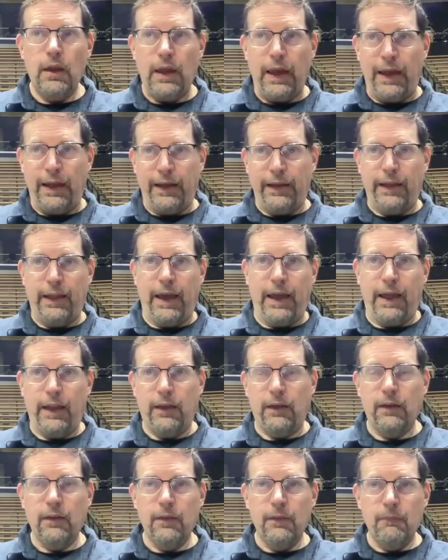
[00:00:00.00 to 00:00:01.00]
and
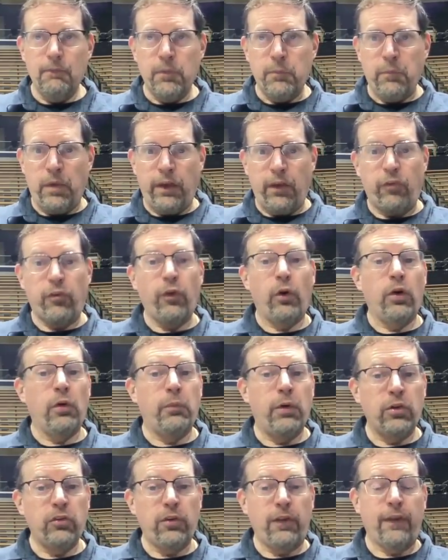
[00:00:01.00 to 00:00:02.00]
again Minnesota,
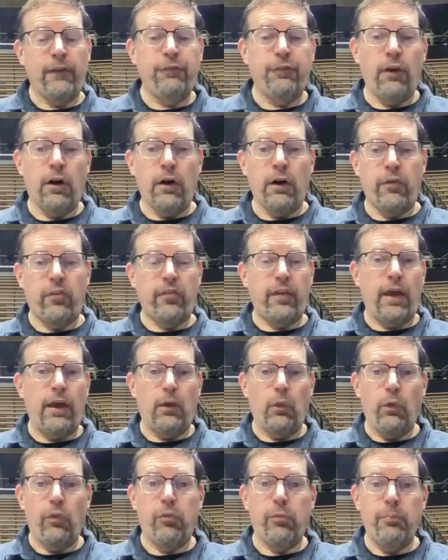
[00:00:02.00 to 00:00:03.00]
much like Florida
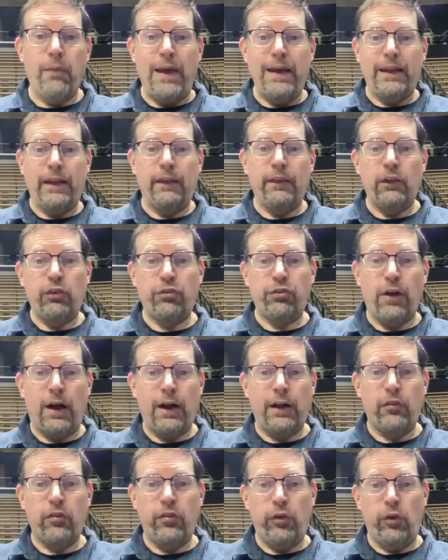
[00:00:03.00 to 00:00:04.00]
State, was making the
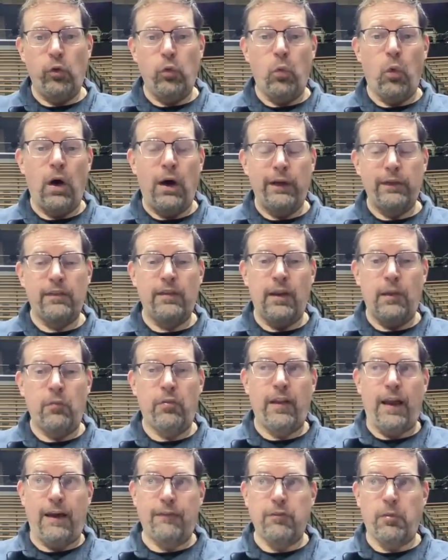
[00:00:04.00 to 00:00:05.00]
shots you want
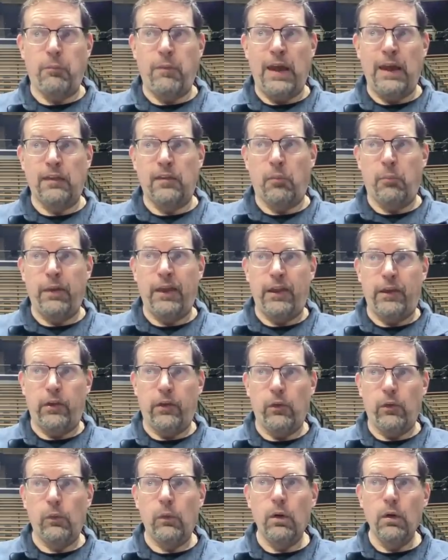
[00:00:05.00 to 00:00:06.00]
teams to have to make to beat
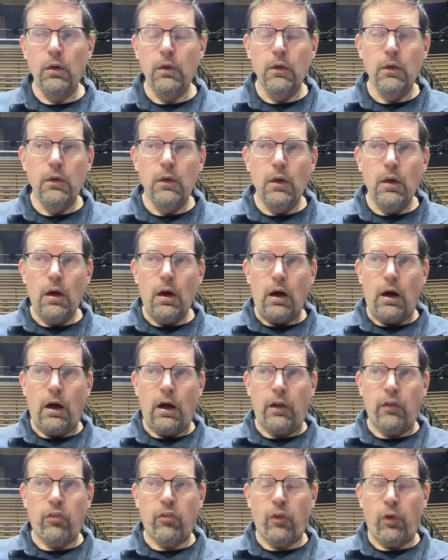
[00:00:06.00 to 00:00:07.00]
you.
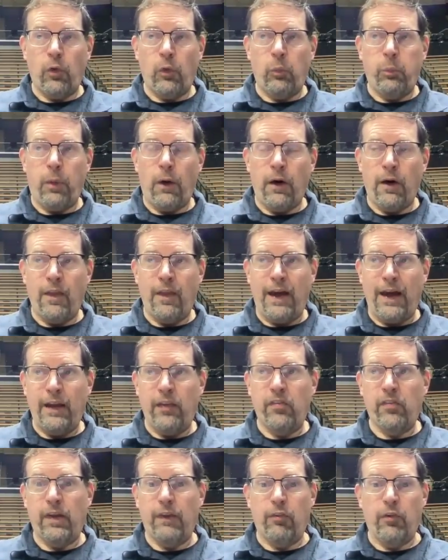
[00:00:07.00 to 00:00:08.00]
Uh, so part of that
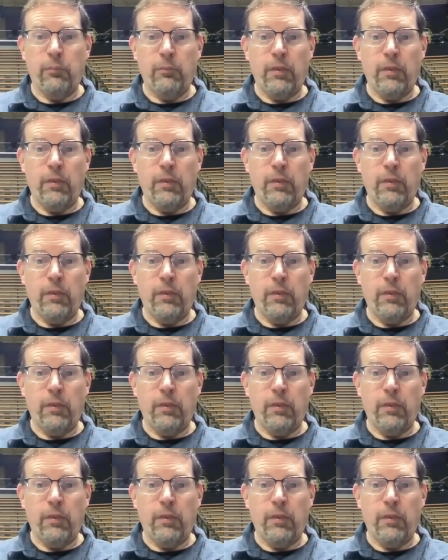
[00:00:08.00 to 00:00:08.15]
is giving